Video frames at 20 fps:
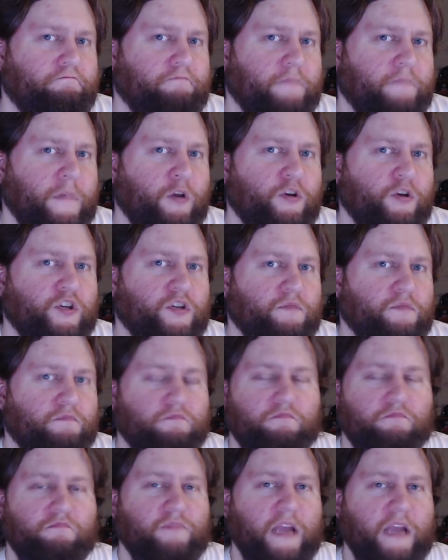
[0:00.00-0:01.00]
You can just
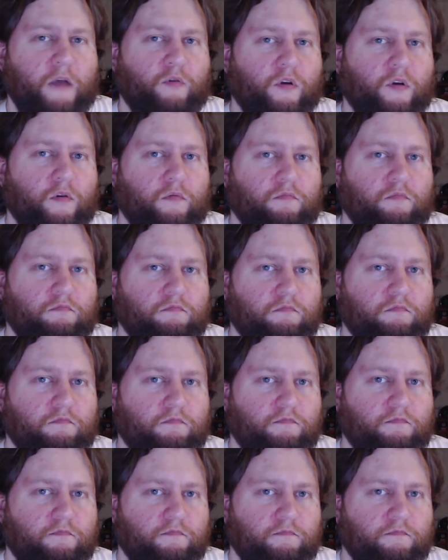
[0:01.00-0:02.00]
download
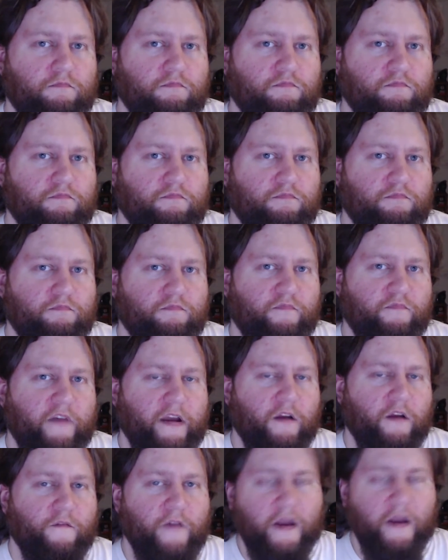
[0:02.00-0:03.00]

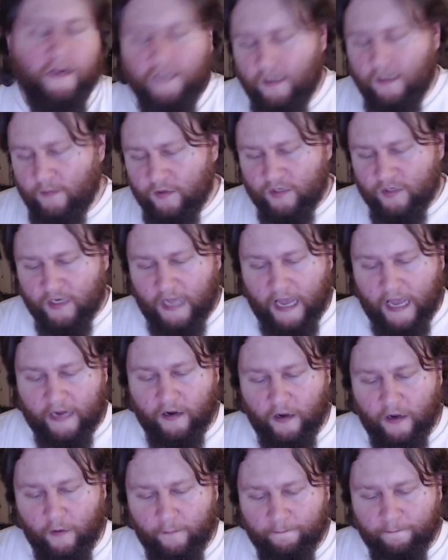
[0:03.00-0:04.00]
Final Fantasy music. I
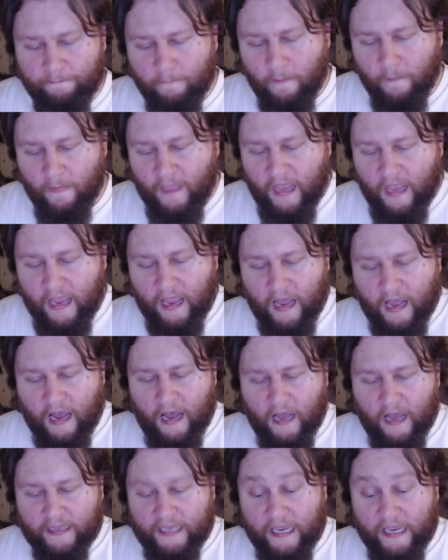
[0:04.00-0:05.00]
don't know.
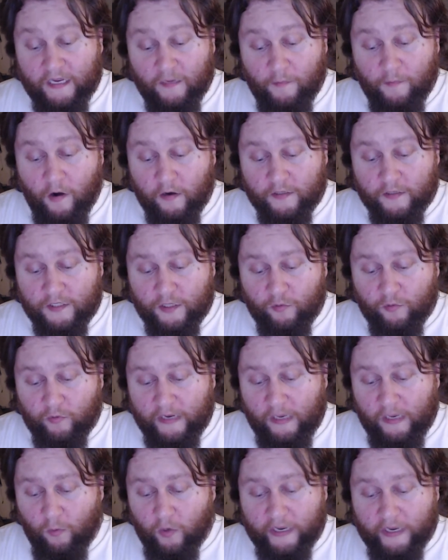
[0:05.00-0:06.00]
Kingdom Hearts
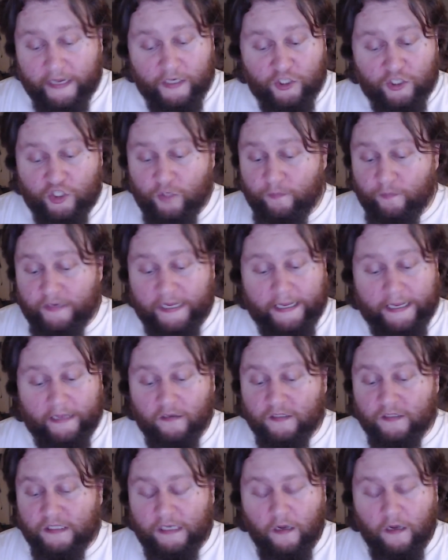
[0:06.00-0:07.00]
3, we're getting some
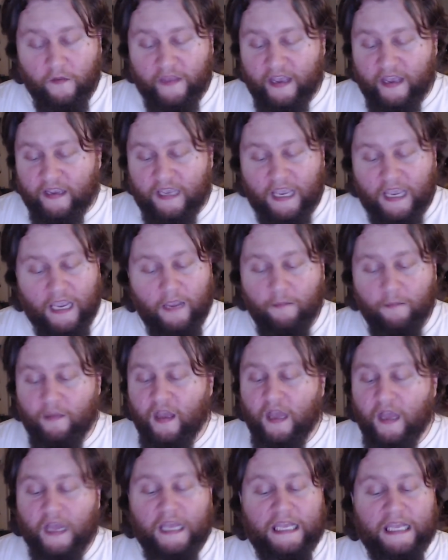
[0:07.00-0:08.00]
DLC on that game.
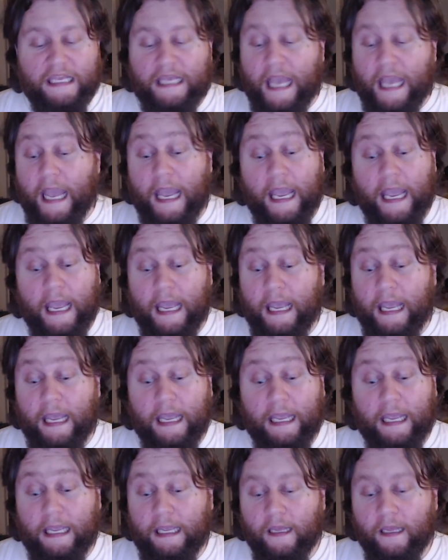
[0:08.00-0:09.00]

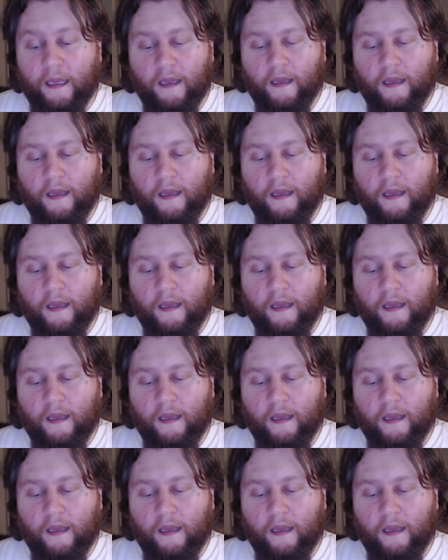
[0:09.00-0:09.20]
Yay.